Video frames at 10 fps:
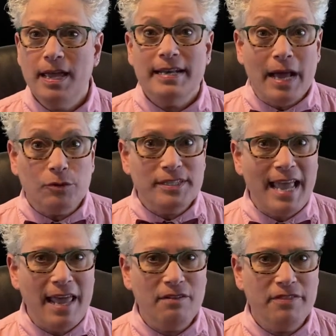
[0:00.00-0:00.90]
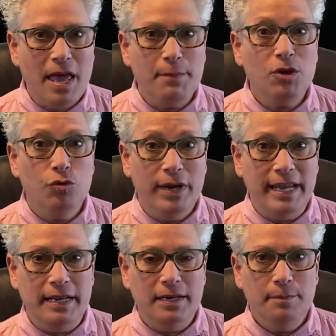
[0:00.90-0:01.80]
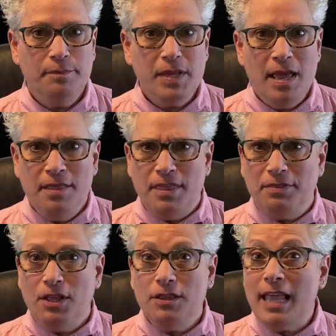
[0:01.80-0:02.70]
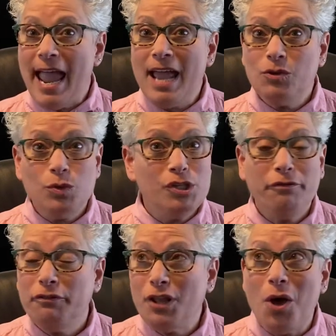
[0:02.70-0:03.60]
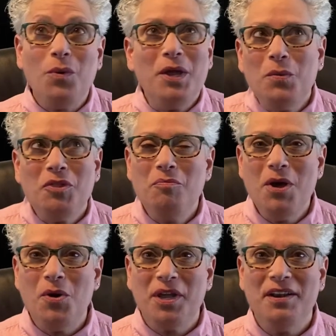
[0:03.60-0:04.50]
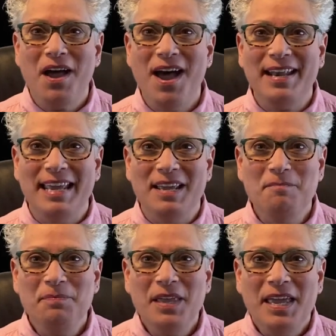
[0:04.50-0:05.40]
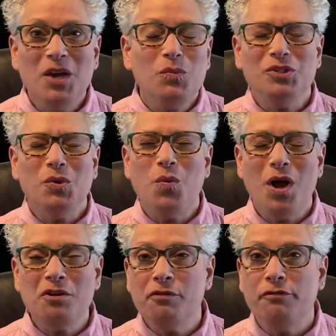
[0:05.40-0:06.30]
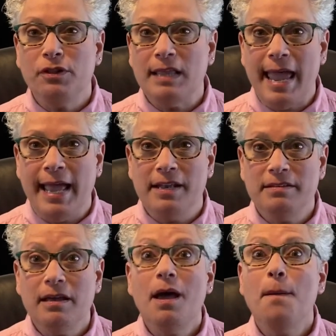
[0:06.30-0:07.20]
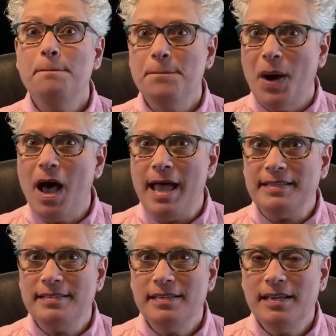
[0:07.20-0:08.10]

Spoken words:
Now, 10 of them agreed that the land was flowing with milk and honey. It was a wonderful land, but